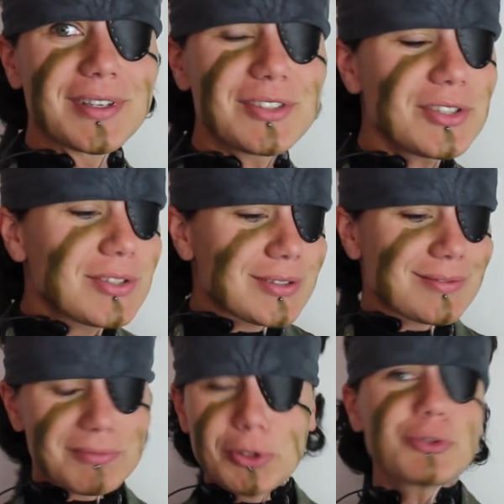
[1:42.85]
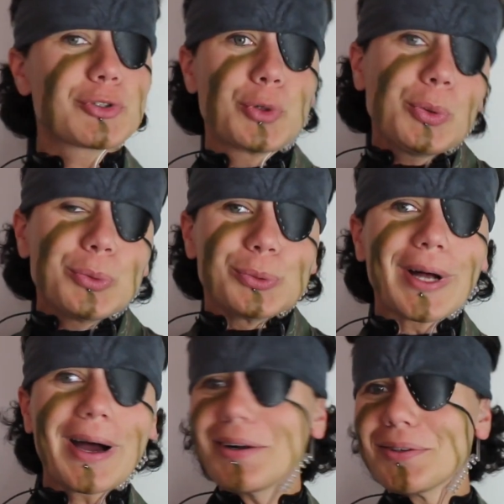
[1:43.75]
It just looks cool.
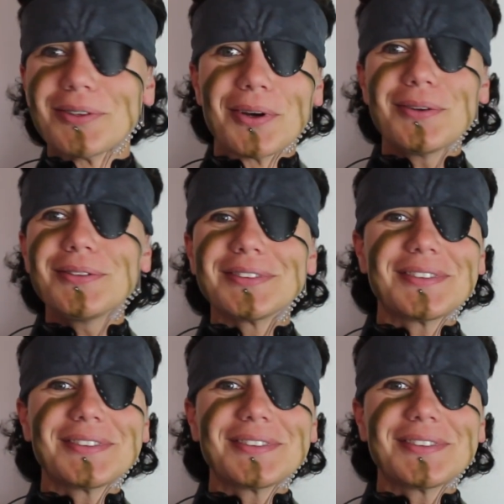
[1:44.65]
I don't know.